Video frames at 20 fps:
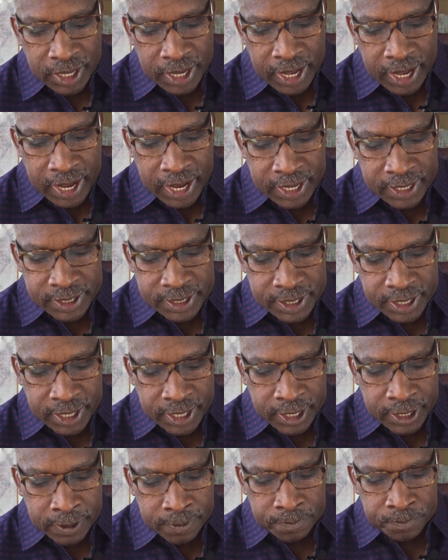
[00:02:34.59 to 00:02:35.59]
And
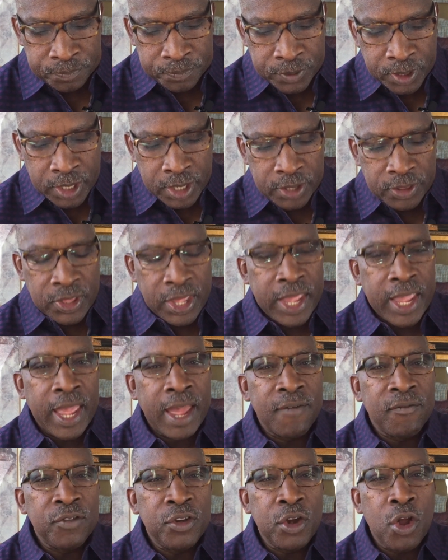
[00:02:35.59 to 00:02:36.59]
they
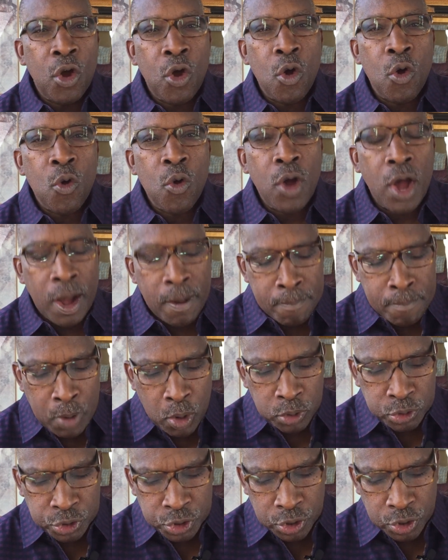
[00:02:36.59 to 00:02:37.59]
have no
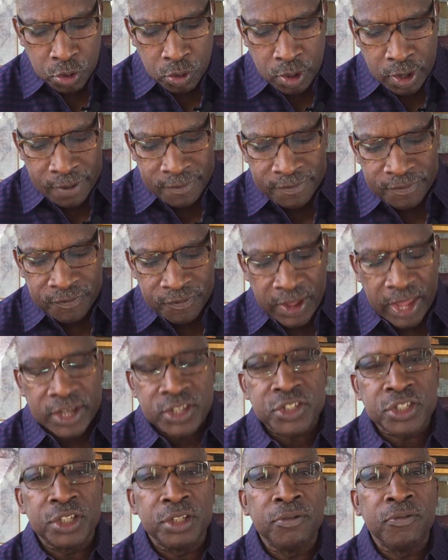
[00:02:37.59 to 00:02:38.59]
emotional
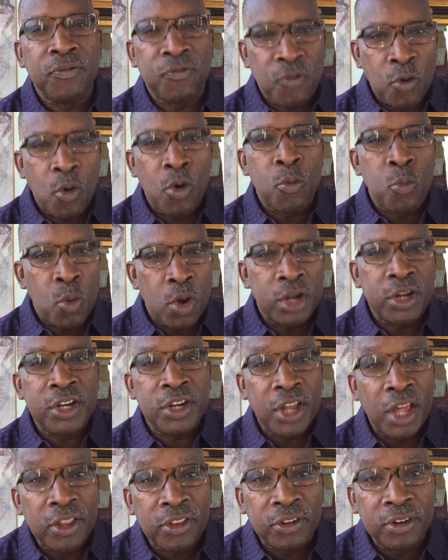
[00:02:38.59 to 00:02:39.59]
affection for one
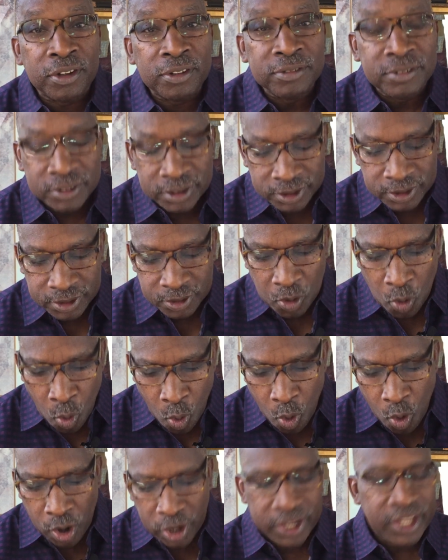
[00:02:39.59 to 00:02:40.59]
another
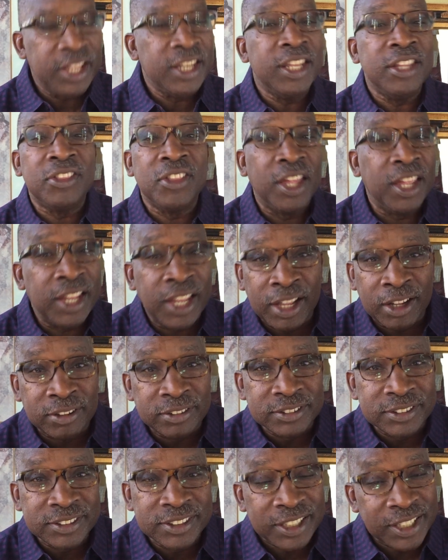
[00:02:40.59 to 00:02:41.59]
or anything
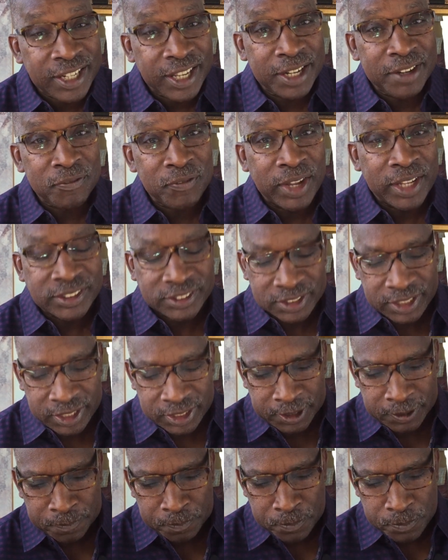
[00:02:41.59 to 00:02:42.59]
else. Isn't that
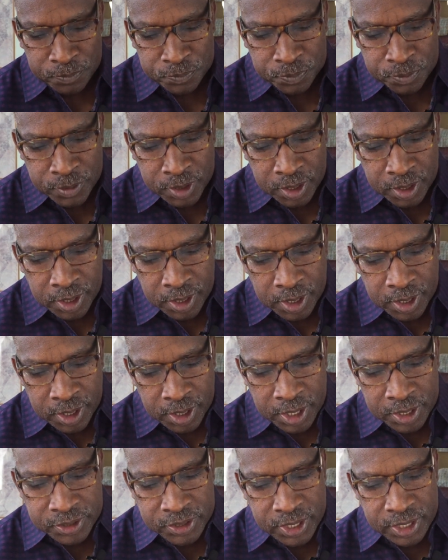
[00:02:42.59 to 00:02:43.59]
fascinating?
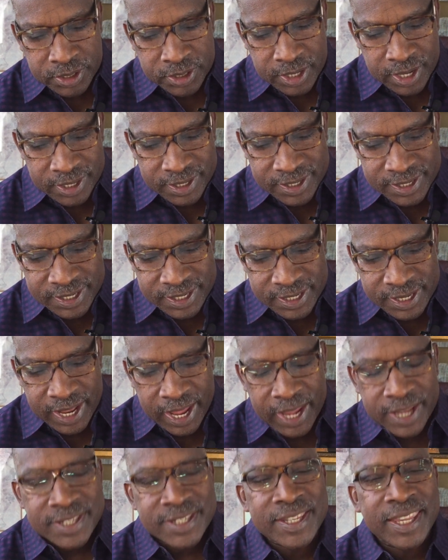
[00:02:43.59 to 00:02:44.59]
It says that
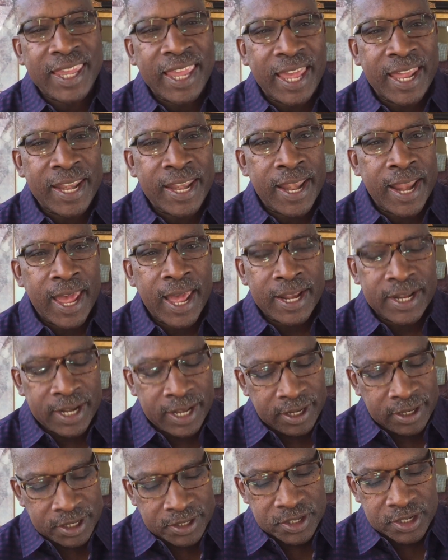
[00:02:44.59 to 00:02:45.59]
snakes cannot,
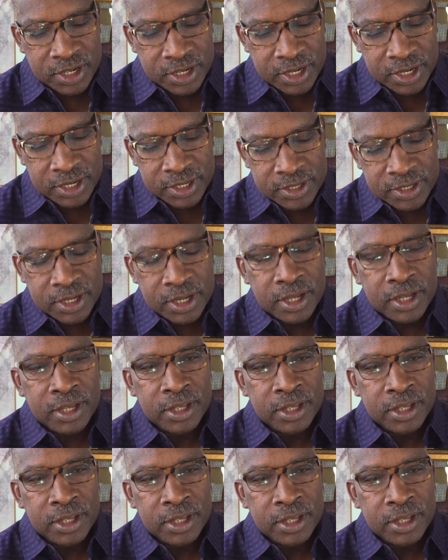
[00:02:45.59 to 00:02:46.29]
now listen to this,